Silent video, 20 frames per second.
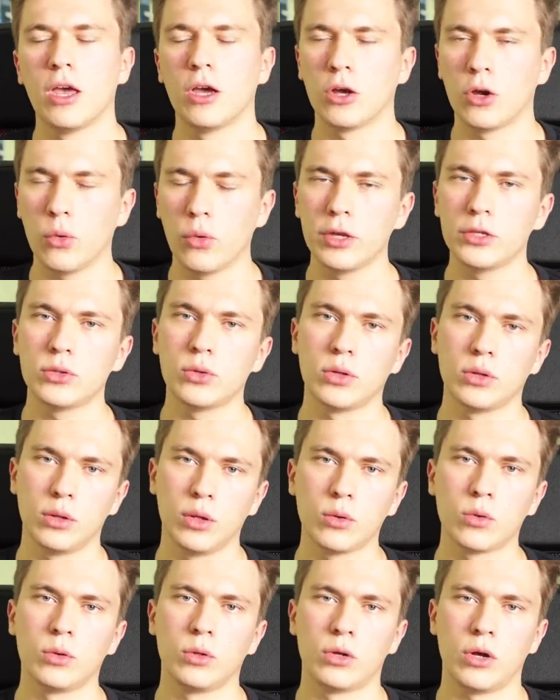going to your
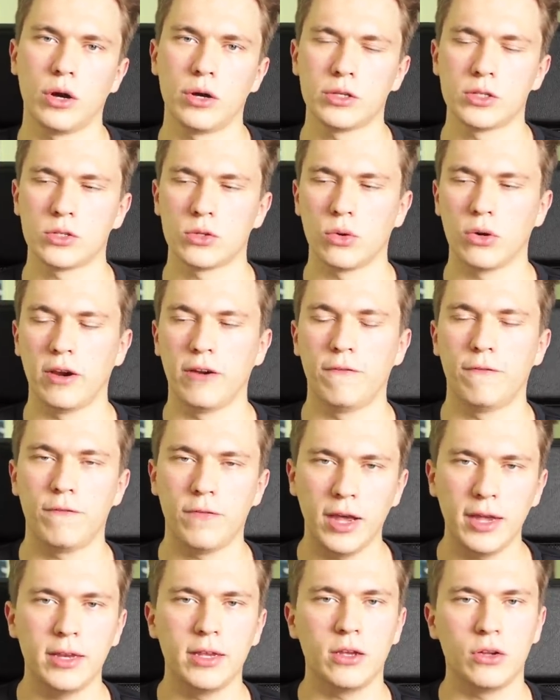local card store and
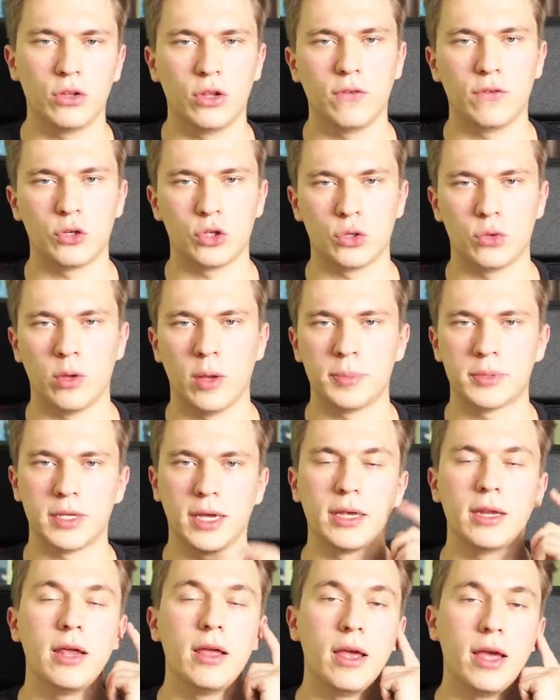finding it on the official
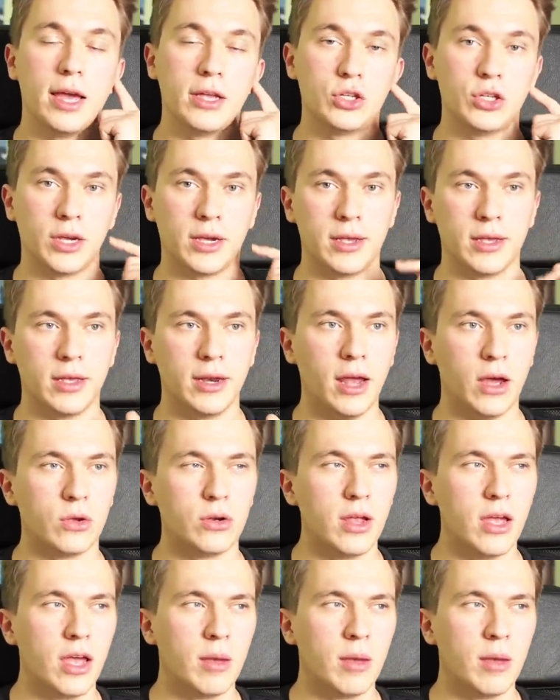website and checking it out.